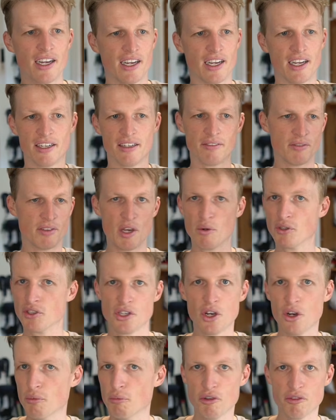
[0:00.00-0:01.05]
and there was
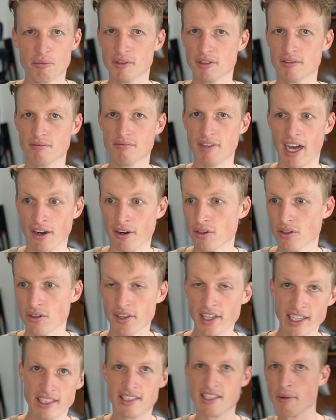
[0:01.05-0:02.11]
no movement at
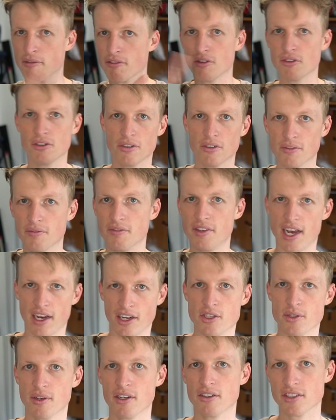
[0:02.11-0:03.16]
all except for the
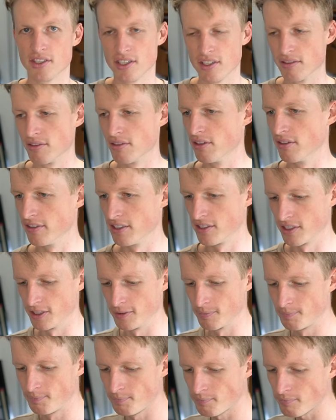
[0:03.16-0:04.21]
actuator itself, obviously.